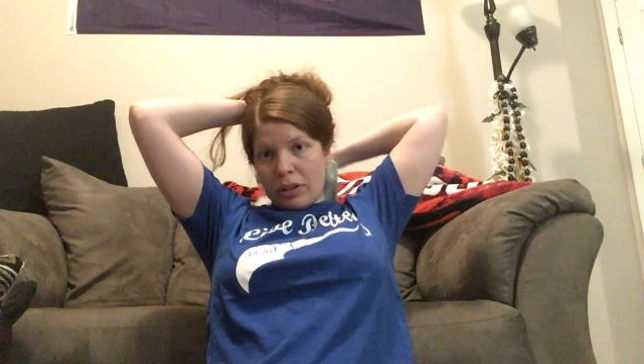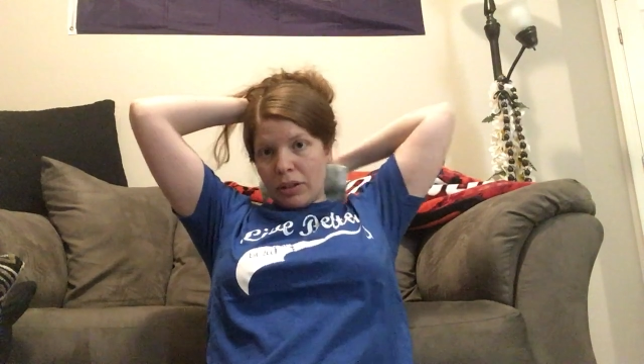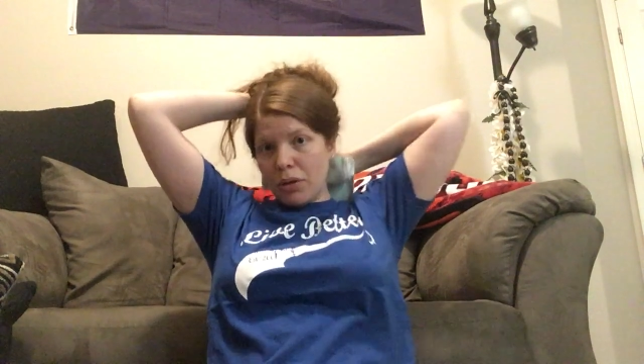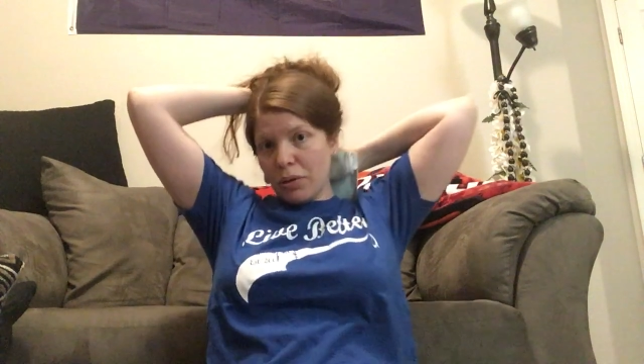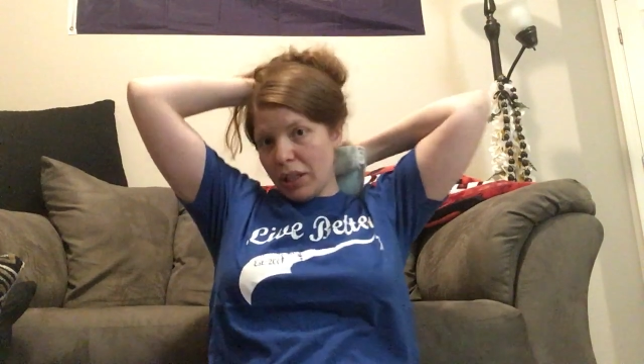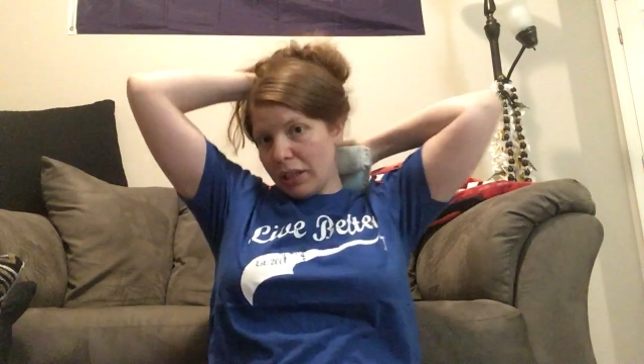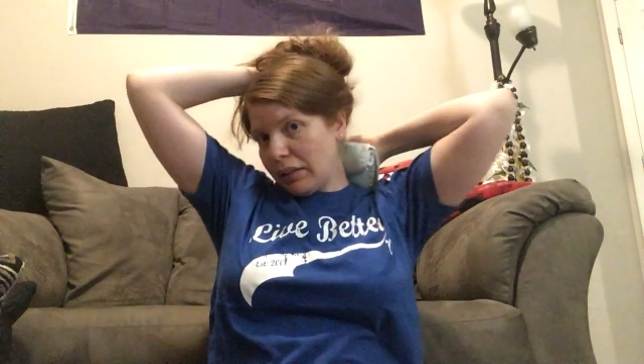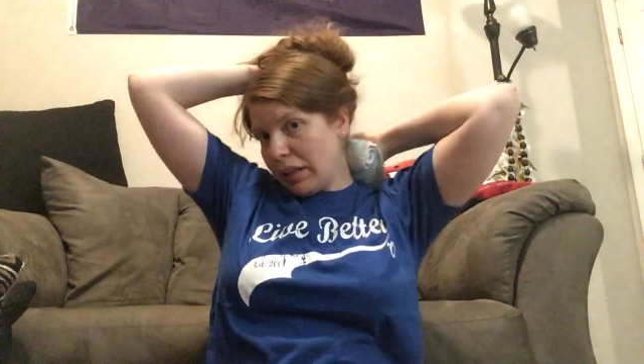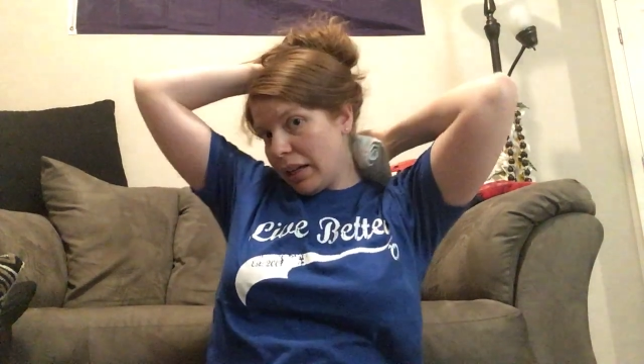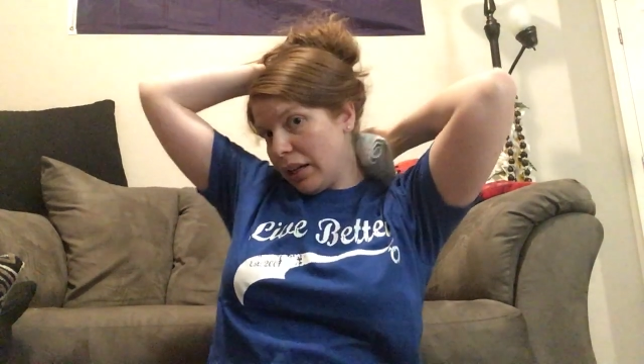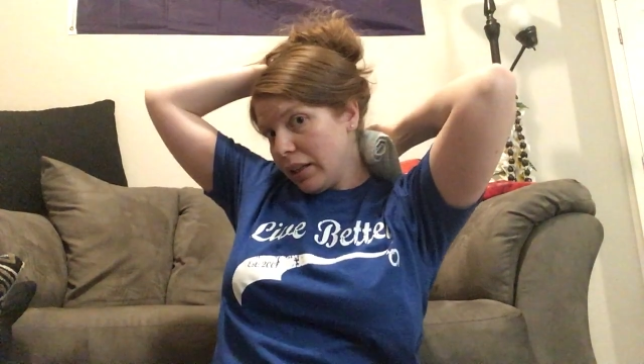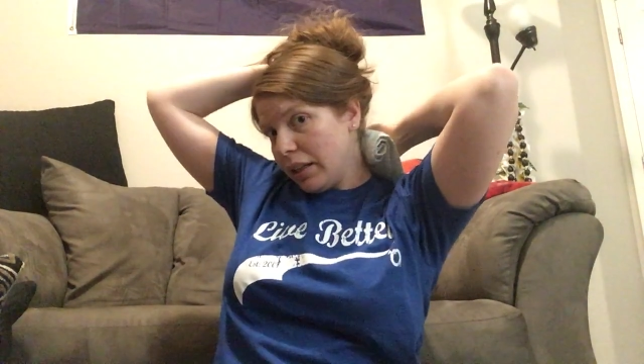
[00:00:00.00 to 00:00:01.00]
you can
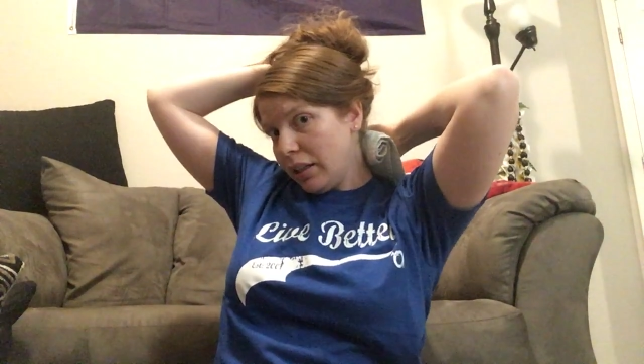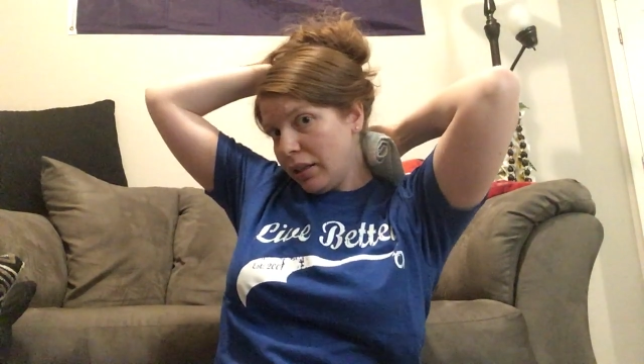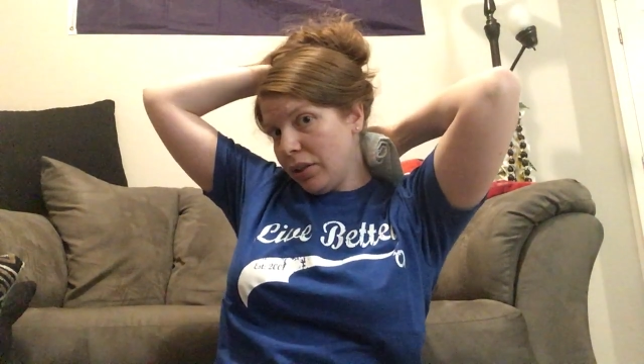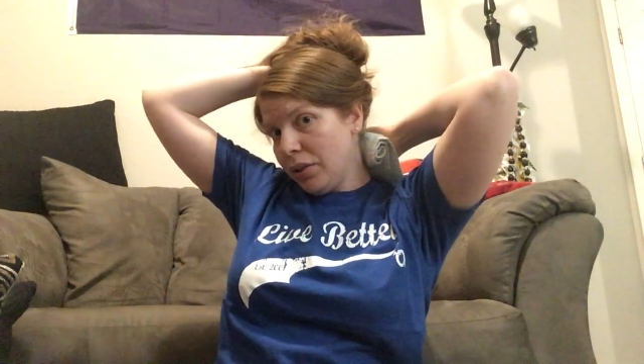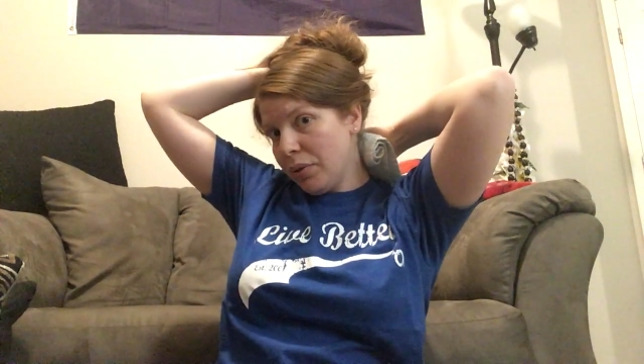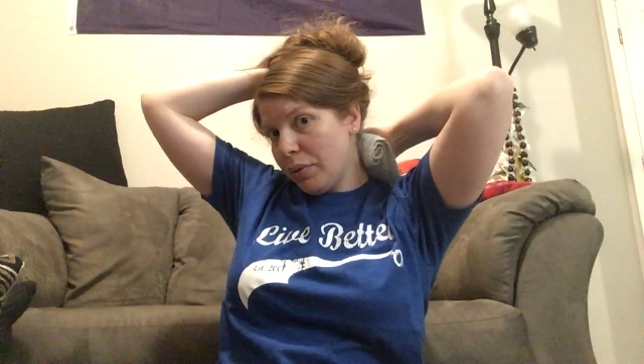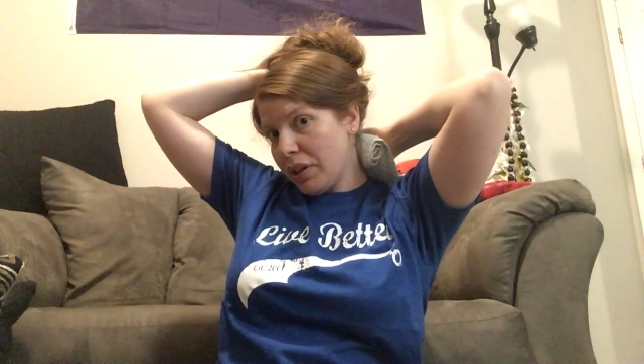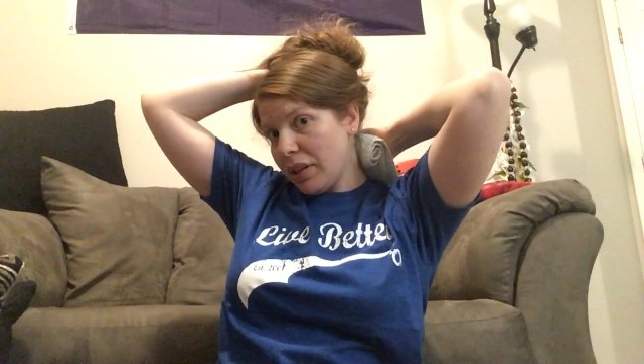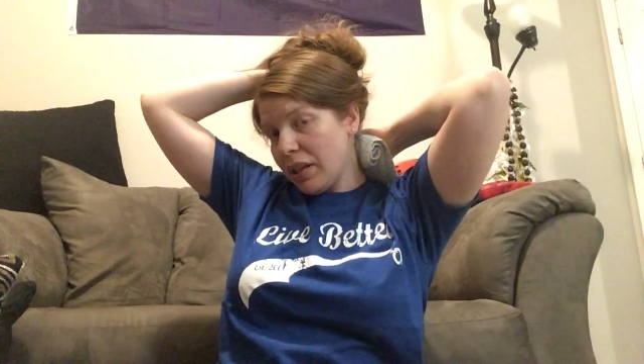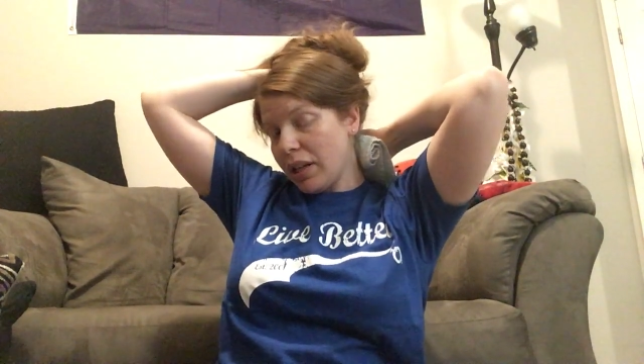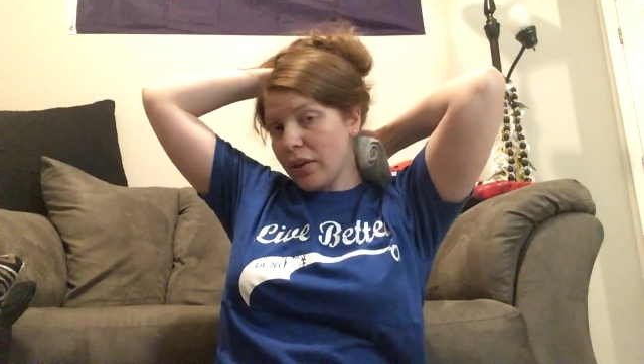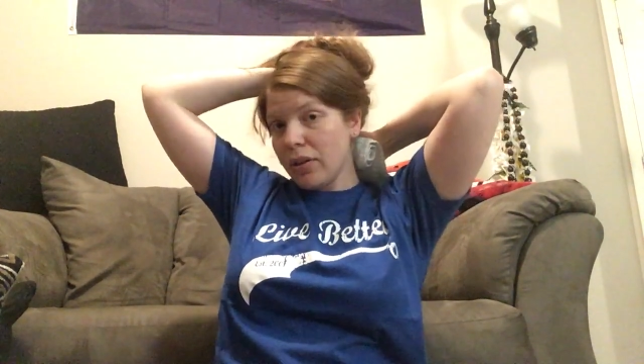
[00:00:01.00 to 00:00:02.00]
lay on it with
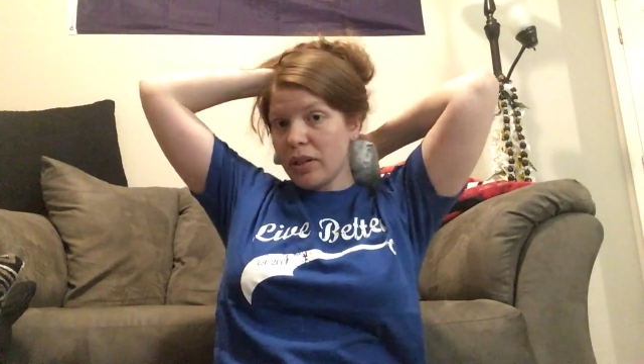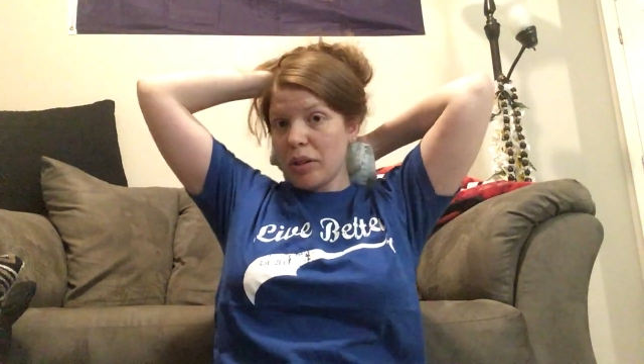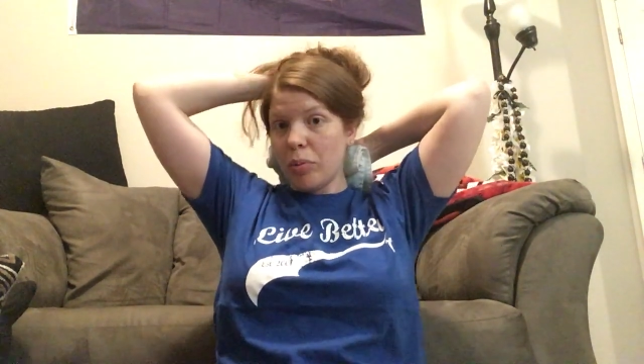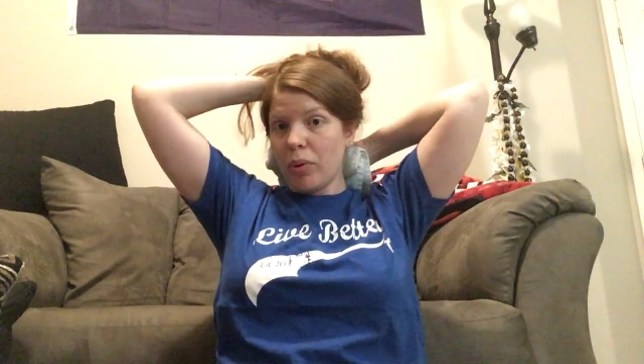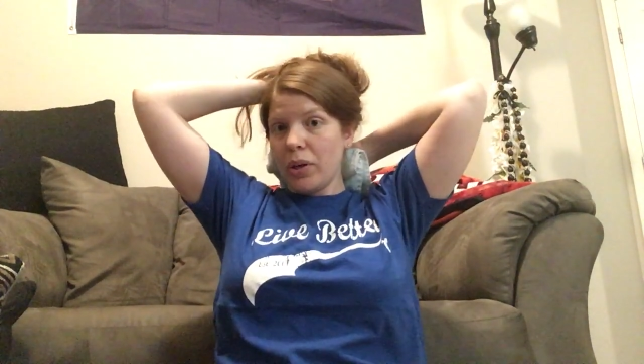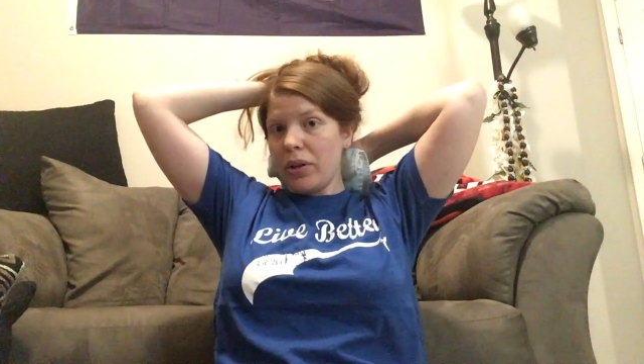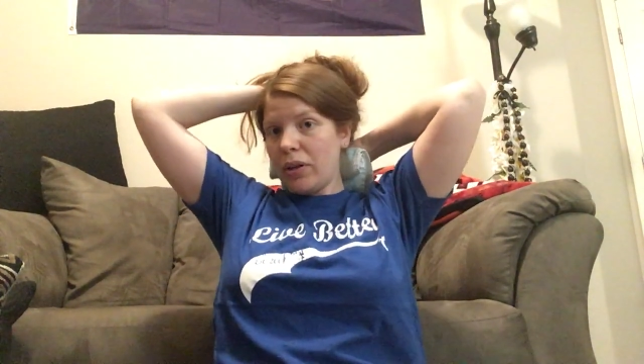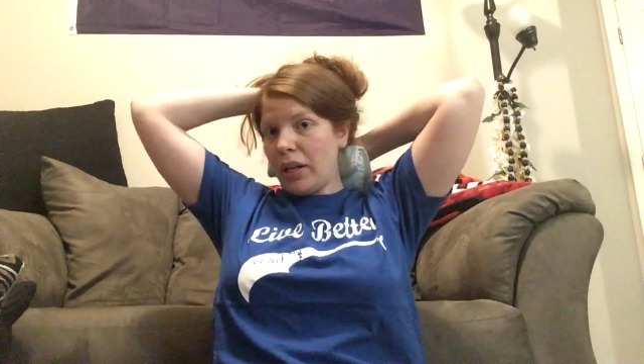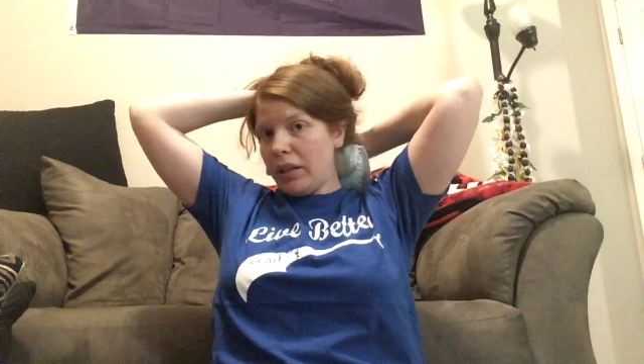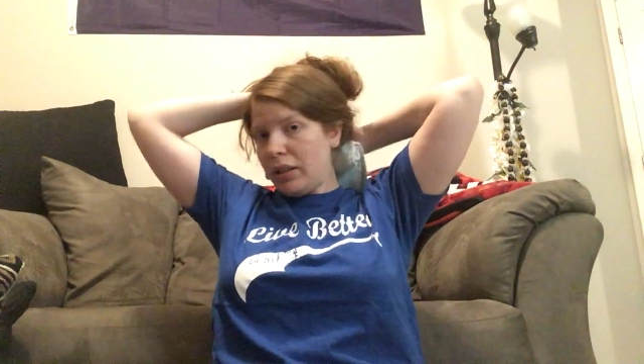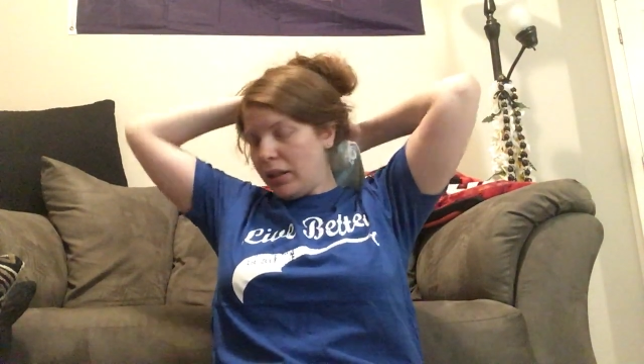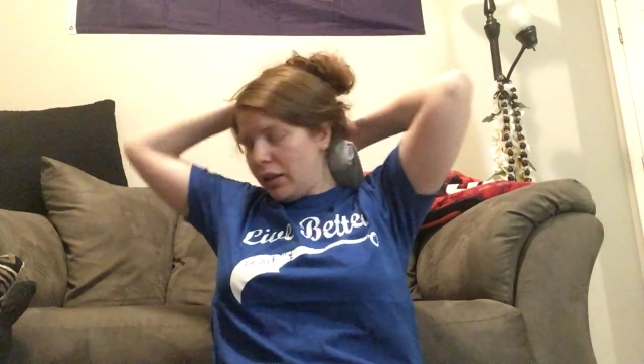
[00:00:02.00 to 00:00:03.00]
it here to support your
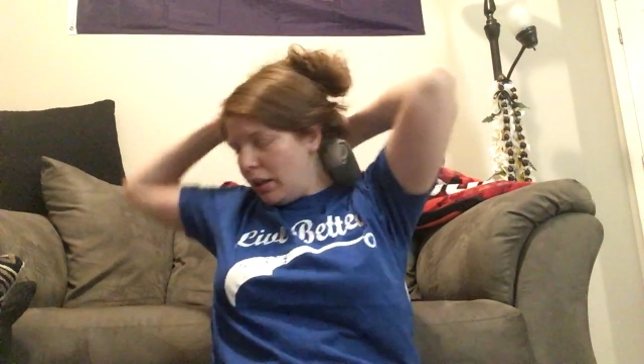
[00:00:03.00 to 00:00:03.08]
neck